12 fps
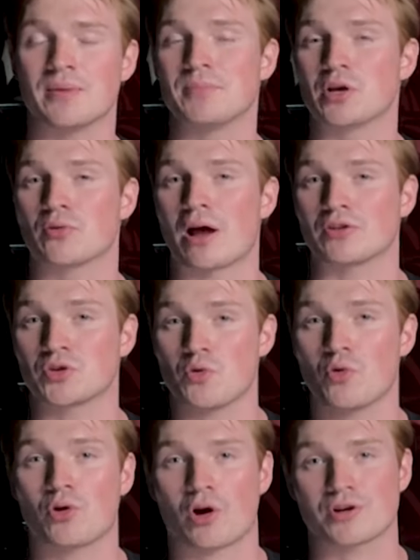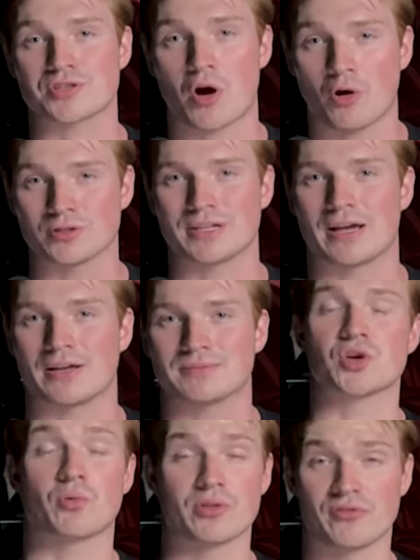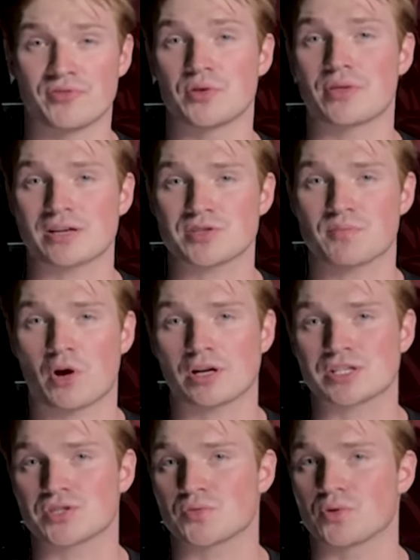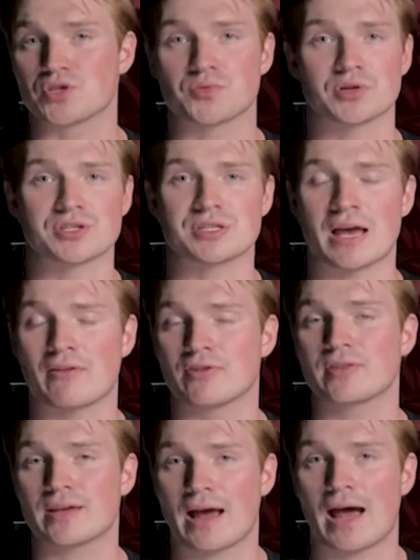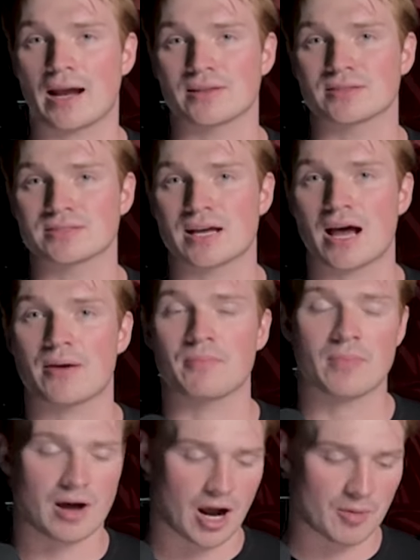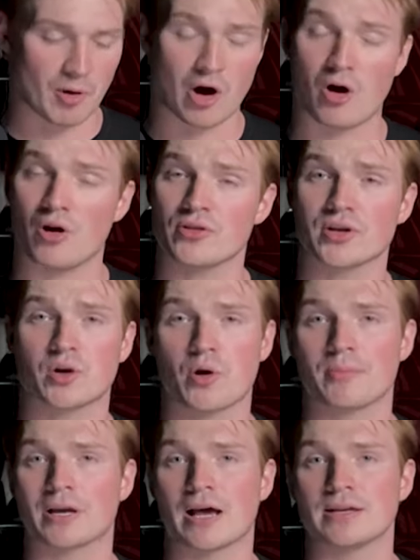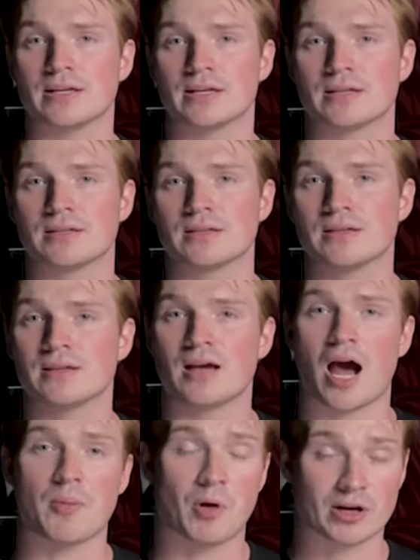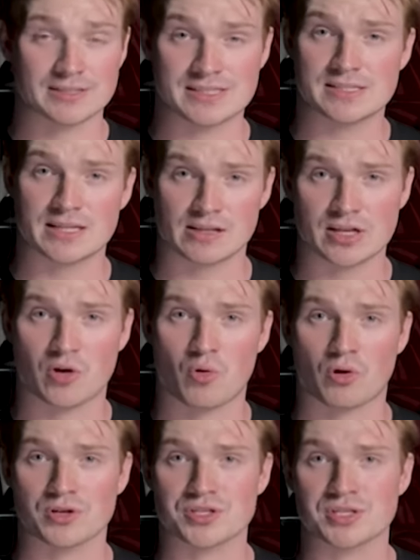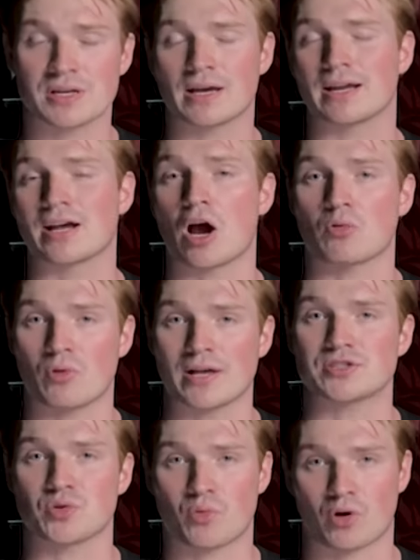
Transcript: and be around cool cars all day. So with a few thousand bucks, which was everything I had at the time, I bought all the equipment I needed, I bought a detailing course, and I got right to